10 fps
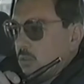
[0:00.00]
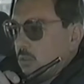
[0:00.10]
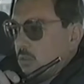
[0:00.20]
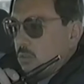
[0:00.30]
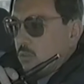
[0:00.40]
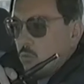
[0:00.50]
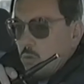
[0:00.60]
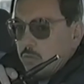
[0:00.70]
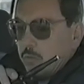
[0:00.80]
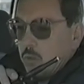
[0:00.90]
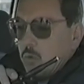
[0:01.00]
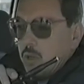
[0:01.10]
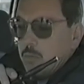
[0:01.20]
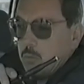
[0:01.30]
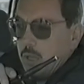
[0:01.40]
You'll notice there is a
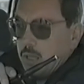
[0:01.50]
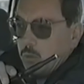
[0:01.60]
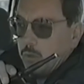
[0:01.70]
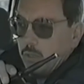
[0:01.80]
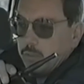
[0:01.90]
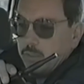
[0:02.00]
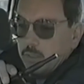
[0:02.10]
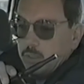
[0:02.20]
great emphasis on